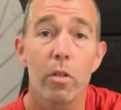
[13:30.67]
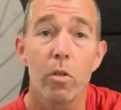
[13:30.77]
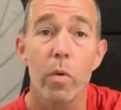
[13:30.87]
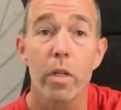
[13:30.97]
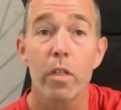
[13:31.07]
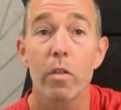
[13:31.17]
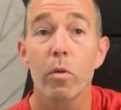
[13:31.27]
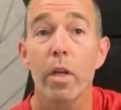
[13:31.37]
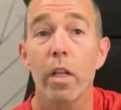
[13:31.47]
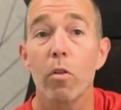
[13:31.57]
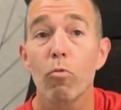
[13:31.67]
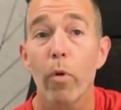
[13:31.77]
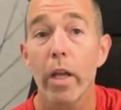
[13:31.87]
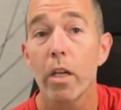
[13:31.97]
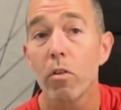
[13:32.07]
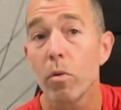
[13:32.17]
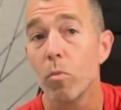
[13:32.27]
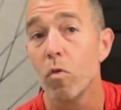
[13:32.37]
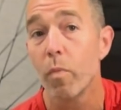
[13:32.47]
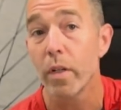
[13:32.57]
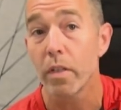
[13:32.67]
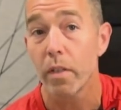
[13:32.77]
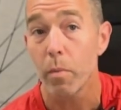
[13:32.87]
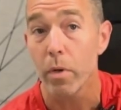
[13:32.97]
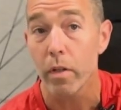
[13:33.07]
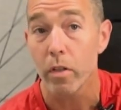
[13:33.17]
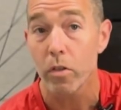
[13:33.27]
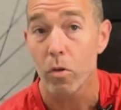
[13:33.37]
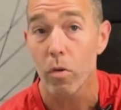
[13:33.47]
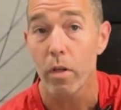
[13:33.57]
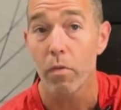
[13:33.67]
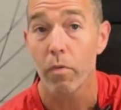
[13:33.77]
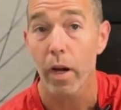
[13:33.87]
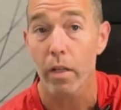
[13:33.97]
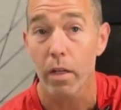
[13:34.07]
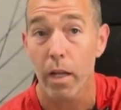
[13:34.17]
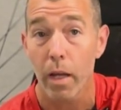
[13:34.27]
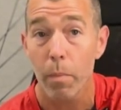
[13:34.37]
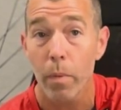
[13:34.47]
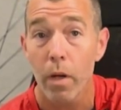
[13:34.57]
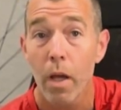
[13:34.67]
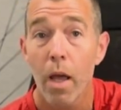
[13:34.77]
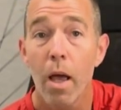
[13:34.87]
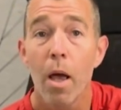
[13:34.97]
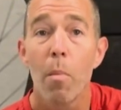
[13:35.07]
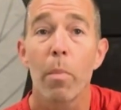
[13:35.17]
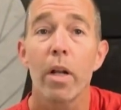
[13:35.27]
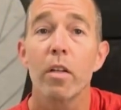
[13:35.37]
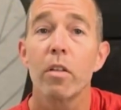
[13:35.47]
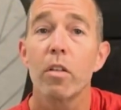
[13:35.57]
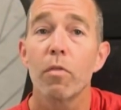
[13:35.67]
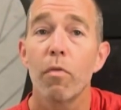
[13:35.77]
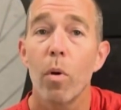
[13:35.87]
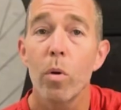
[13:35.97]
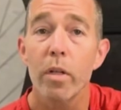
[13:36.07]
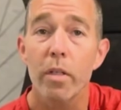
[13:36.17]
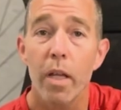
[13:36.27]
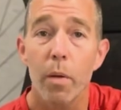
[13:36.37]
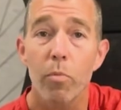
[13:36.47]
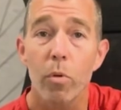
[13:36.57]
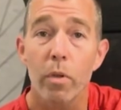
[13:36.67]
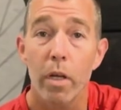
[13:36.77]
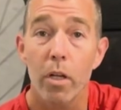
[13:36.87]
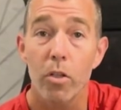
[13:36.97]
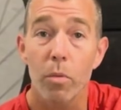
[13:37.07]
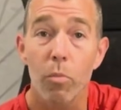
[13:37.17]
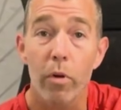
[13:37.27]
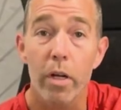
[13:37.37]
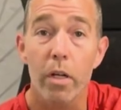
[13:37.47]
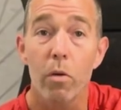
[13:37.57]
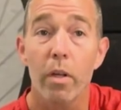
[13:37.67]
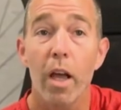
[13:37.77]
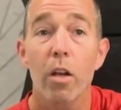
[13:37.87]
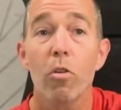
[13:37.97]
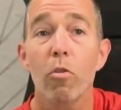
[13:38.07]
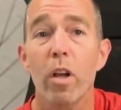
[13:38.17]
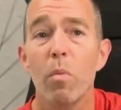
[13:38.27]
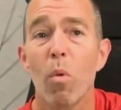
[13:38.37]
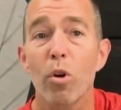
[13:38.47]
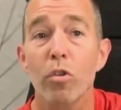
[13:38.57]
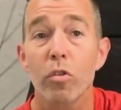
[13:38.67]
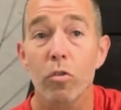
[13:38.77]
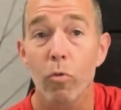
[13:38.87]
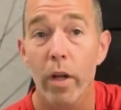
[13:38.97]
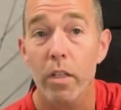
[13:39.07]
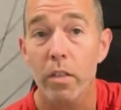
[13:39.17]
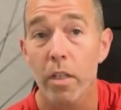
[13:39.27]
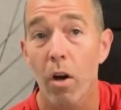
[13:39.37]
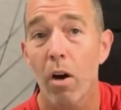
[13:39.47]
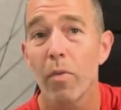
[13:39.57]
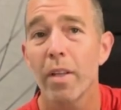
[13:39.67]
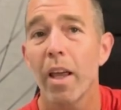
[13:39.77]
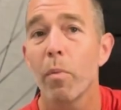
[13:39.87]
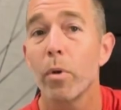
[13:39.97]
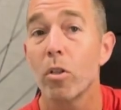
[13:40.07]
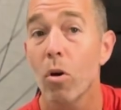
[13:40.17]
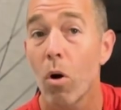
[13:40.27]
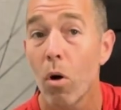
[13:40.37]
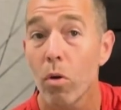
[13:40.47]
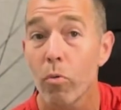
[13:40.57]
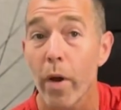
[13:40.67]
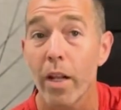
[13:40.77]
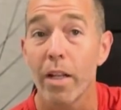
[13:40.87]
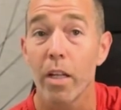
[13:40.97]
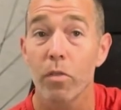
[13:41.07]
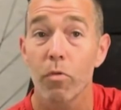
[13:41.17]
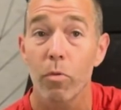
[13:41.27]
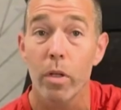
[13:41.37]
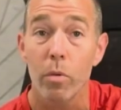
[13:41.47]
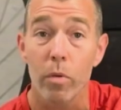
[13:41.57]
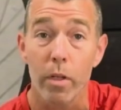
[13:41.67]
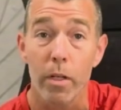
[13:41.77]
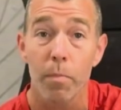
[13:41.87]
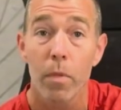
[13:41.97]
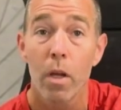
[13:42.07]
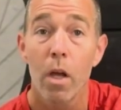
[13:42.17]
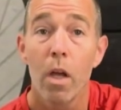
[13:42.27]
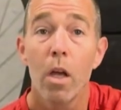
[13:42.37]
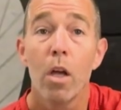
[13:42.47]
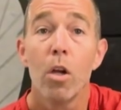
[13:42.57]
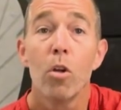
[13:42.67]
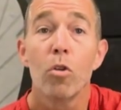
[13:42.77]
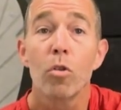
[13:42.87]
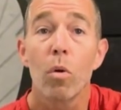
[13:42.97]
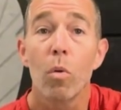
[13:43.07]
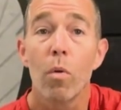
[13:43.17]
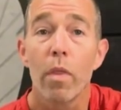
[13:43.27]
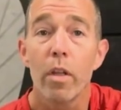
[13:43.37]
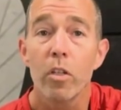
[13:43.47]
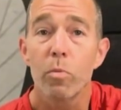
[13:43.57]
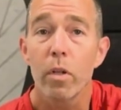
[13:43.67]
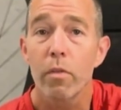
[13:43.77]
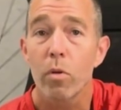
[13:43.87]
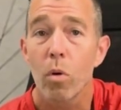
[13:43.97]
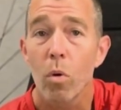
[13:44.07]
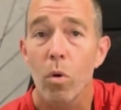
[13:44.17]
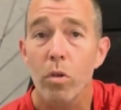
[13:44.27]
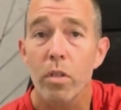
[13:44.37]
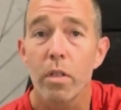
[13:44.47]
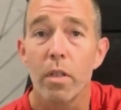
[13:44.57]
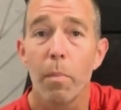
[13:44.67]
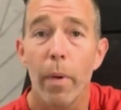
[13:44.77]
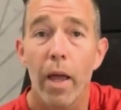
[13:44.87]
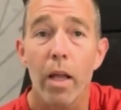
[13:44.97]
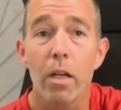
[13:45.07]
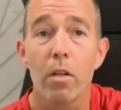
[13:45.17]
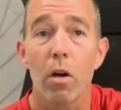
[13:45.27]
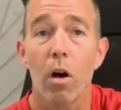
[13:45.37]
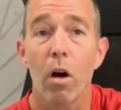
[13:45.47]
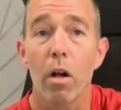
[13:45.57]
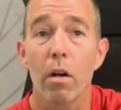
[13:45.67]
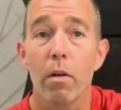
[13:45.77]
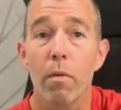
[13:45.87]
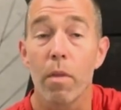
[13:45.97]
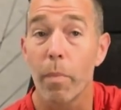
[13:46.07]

doing is they're getting regular movement stimulus to the affected hip. But as this focused hip rotation breakout can create more stress, they often can't be tolerated as frequently. So this will, of course, depend on the